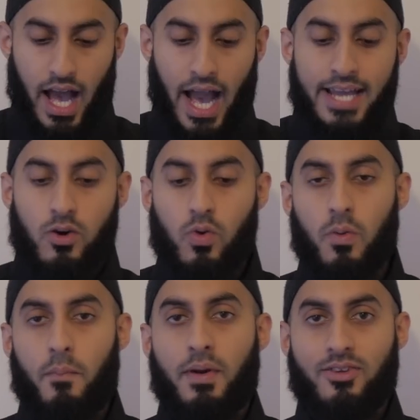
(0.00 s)

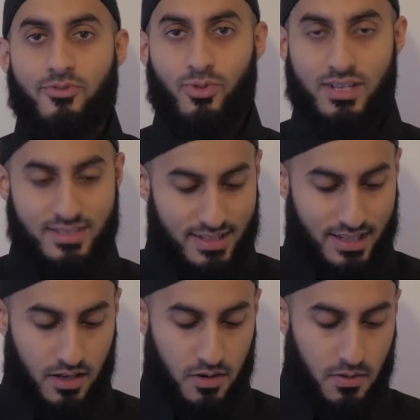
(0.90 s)
know many of you
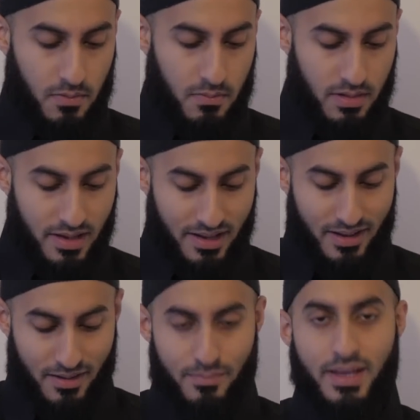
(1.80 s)
listening
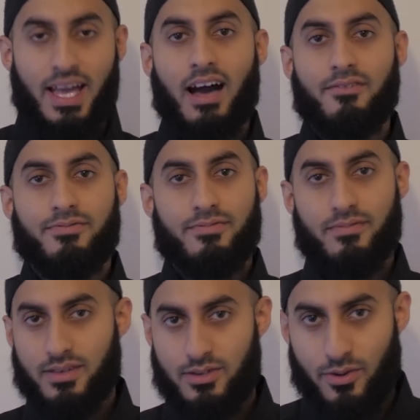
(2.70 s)
may have,
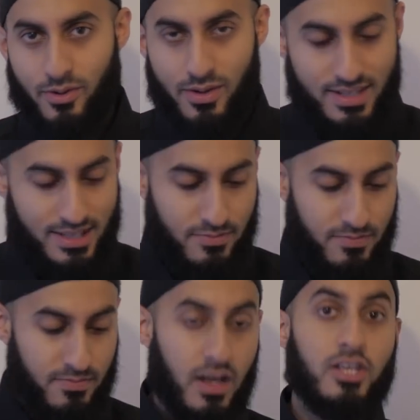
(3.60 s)
you know,
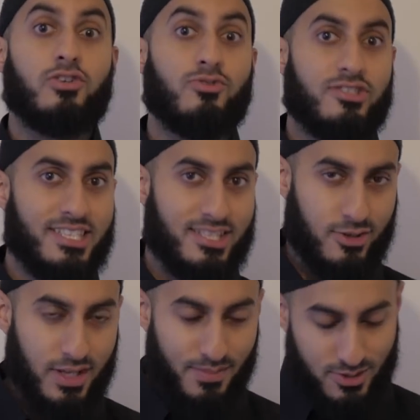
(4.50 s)
huge
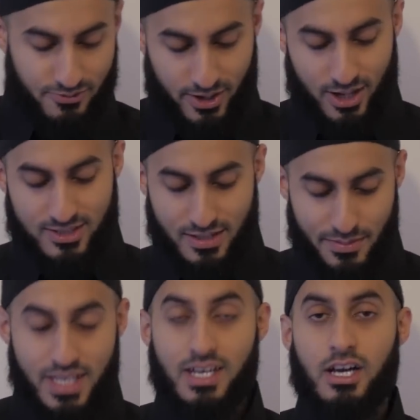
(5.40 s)
disagreements with regards to
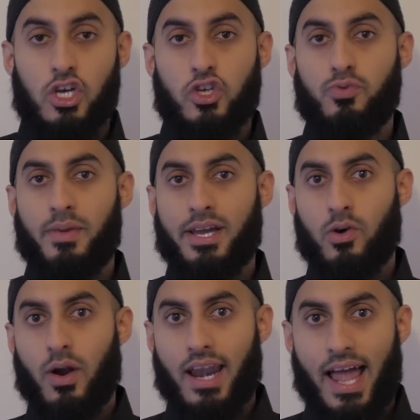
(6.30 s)
me. You may
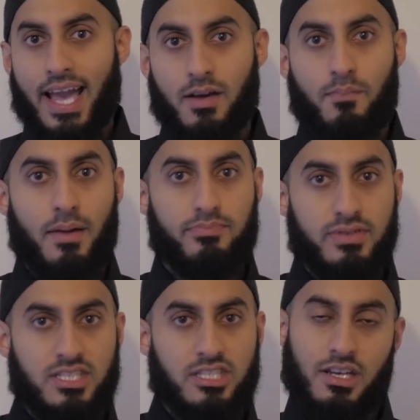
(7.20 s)
not like my
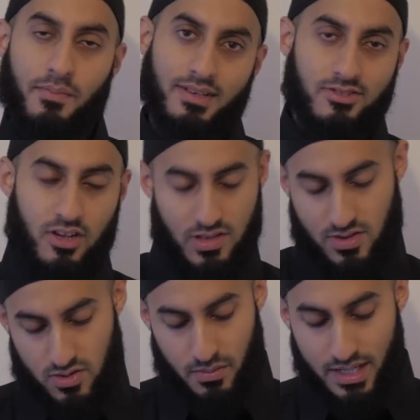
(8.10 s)
position and my
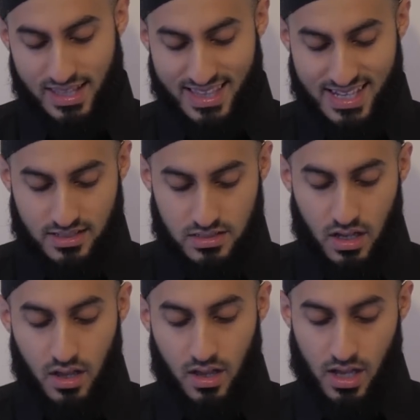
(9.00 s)
stances on many things,
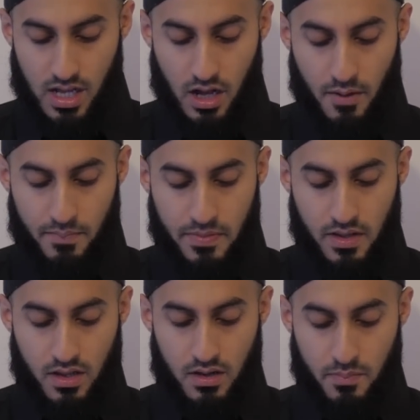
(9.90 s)

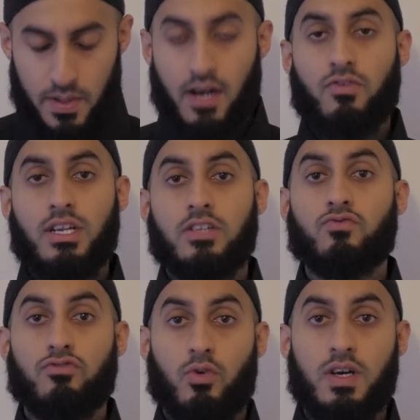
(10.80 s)
but I really do
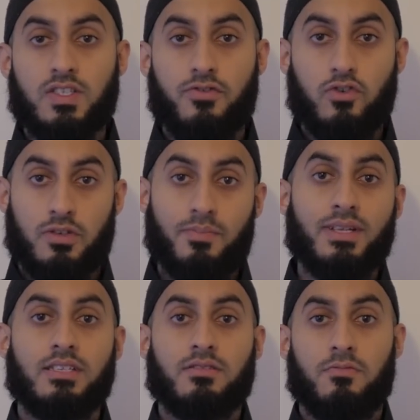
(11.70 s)
request for you to
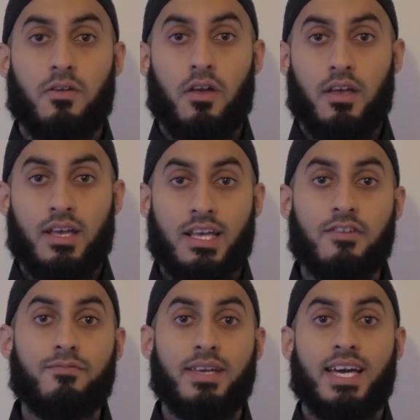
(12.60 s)
please
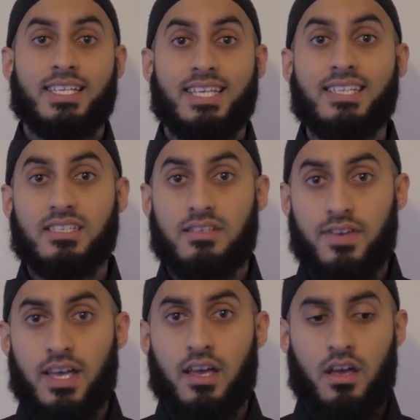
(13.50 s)
give me an attentive
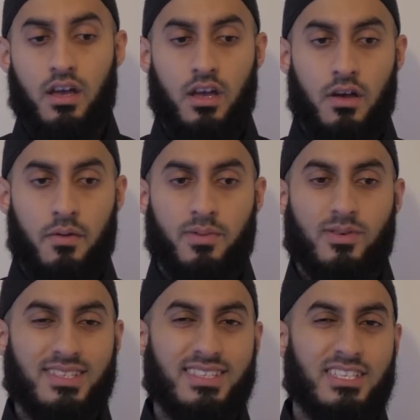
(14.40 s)
ear,
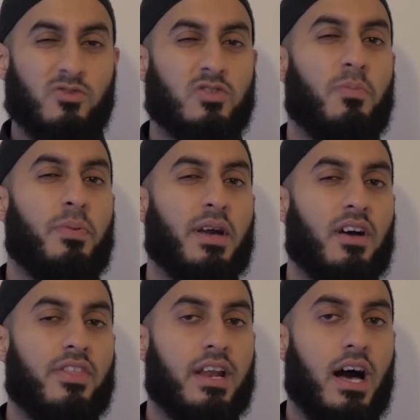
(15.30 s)
because this issue is
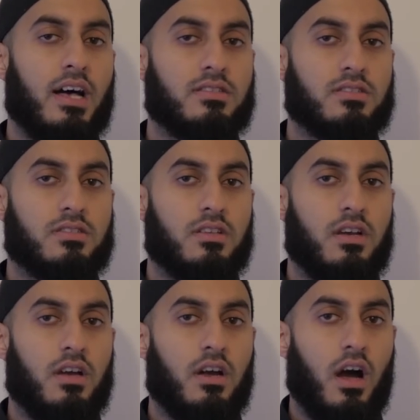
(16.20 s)
bigger than us.
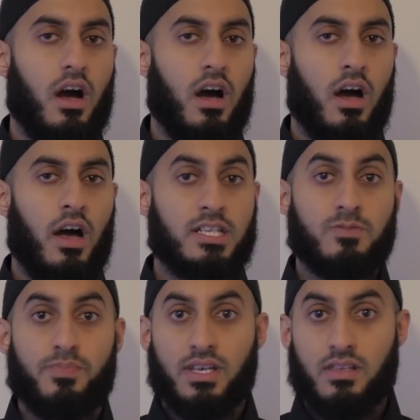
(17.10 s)
It's
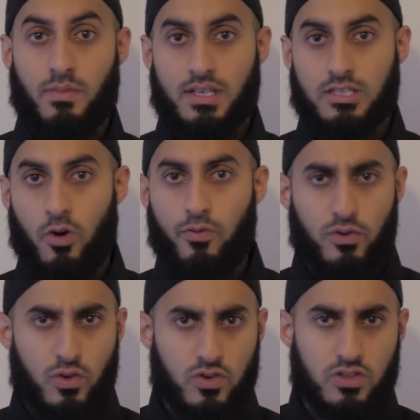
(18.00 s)
bigger than myself
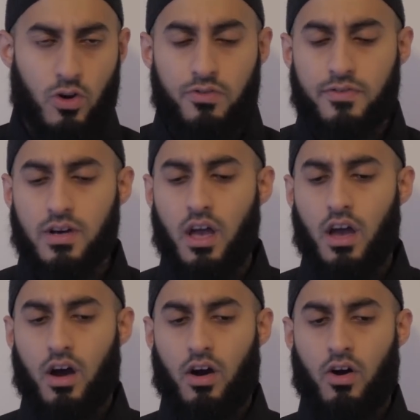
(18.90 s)
or yourself
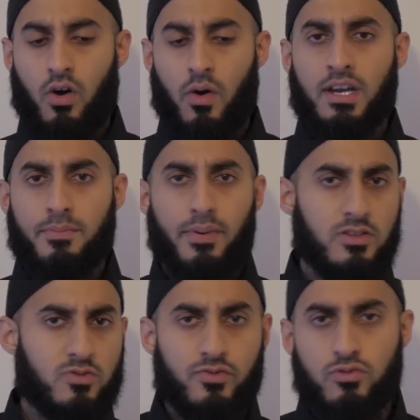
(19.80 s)
or any
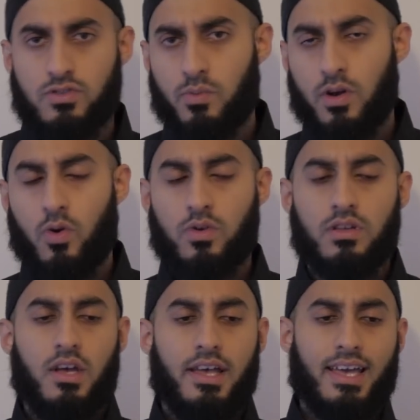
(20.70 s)
personal views that we hold
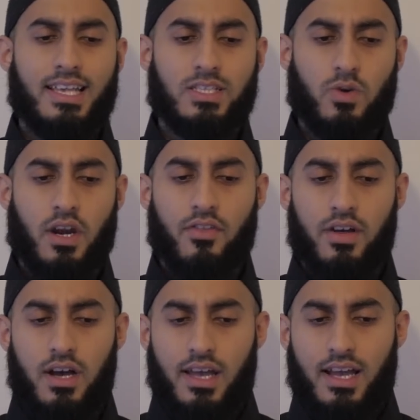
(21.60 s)
against one
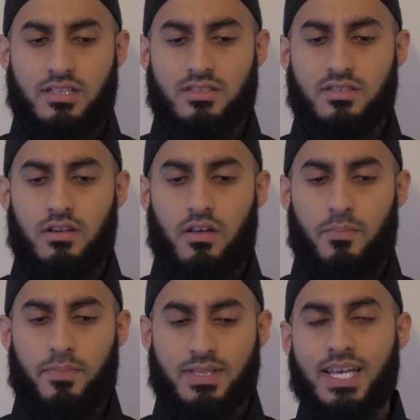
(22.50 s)
another. It's
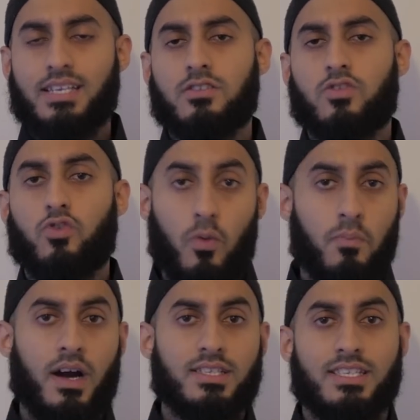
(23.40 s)
pertaining to the
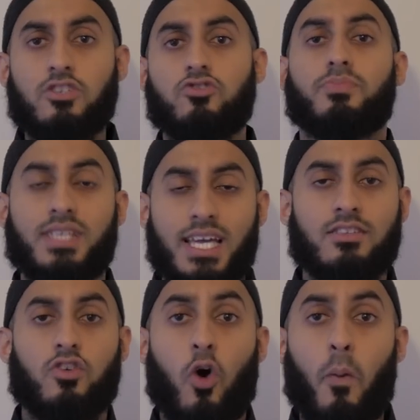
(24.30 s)
ummah. It's an issue pertaining
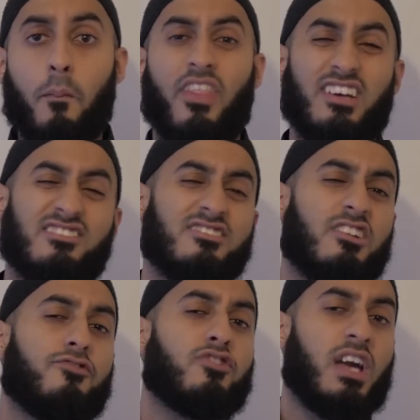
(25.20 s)
to the ummah that is
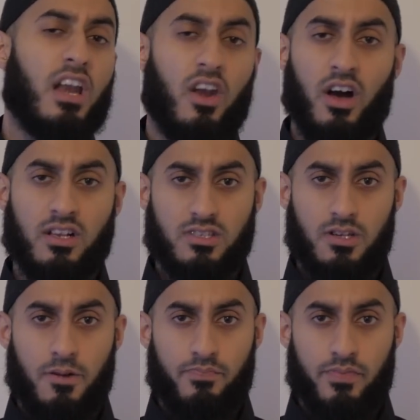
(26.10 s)
suffering at large.
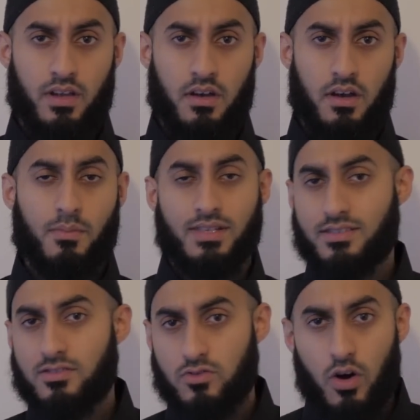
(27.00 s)
I mean,
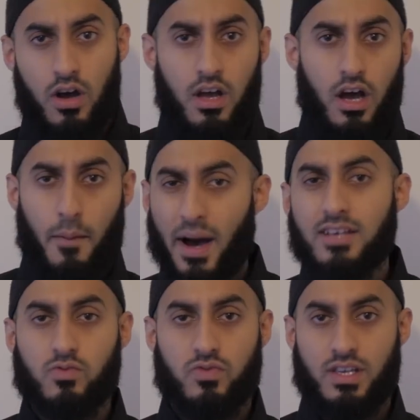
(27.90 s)
this is not a
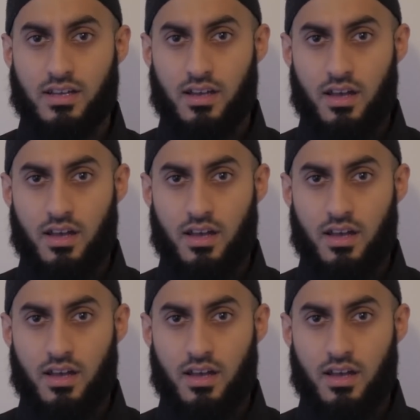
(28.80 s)
personal thing.